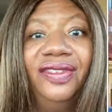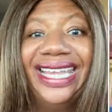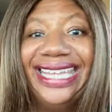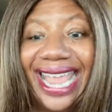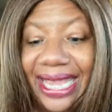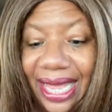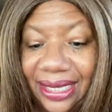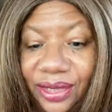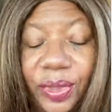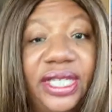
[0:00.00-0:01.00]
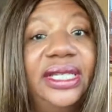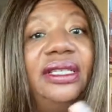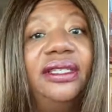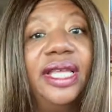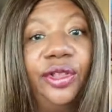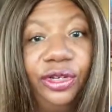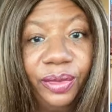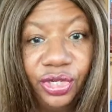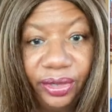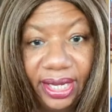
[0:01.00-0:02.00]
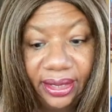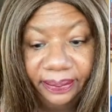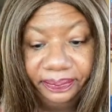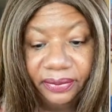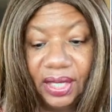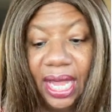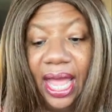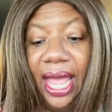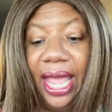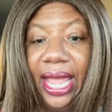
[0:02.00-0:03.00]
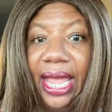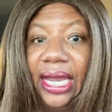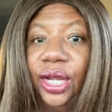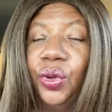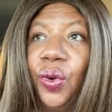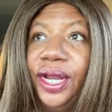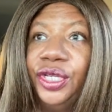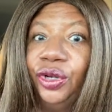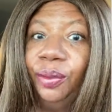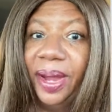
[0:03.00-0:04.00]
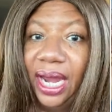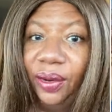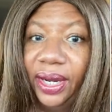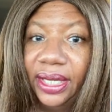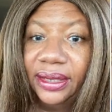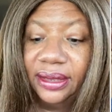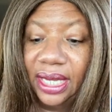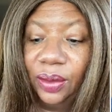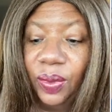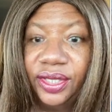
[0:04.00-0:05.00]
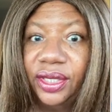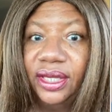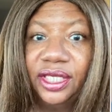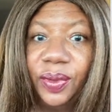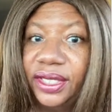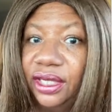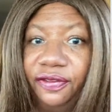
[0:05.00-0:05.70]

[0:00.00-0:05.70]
Vallecas, which is in southern Madrid. And according to her parents, it was this wasn't the